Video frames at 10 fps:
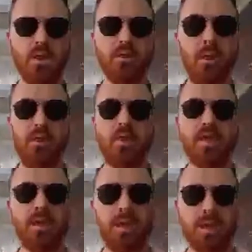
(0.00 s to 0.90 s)
The
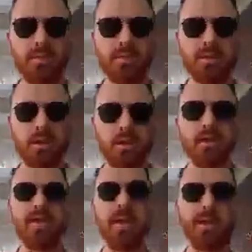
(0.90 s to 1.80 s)
thing is
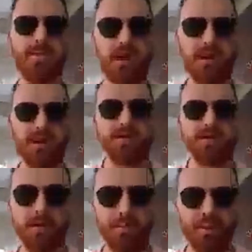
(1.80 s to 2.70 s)
living
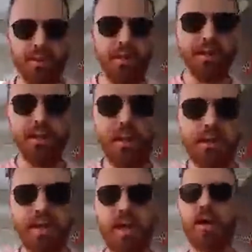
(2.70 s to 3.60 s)
deliberately.
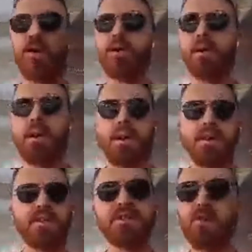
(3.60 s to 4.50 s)
Now,
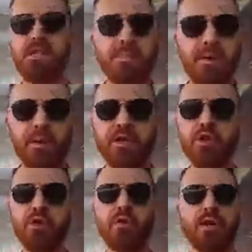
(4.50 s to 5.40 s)
this is not
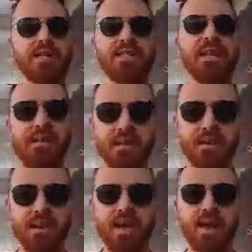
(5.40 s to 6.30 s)
spiritual. It's nothing
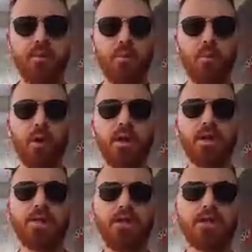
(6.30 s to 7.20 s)
like that. What
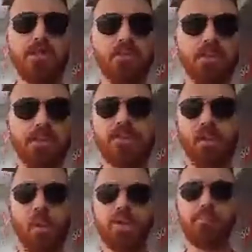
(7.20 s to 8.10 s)
living deliberately is
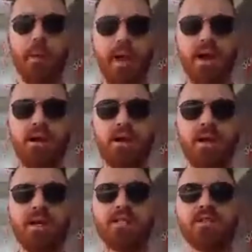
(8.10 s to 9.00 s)
all about
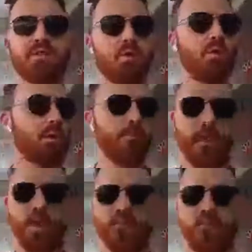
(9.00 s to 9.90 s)
is it's all
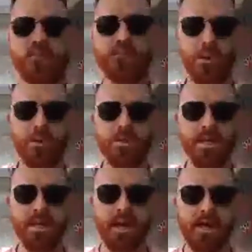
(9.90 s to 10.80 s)
about
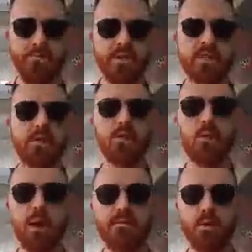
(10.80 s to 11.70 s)
focusing every single
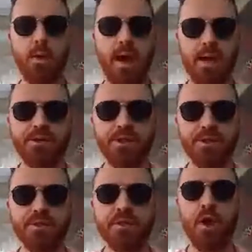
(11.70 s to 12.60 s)
one of your
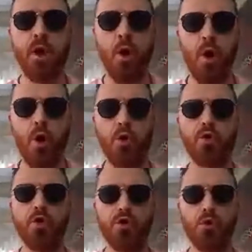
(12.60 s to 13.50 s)
actions on
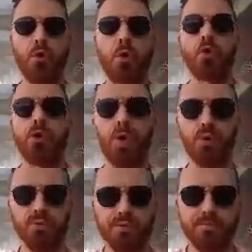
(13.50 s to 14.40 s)
your
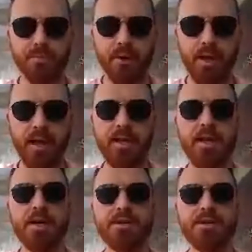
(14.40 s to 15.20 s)
goals. Okay.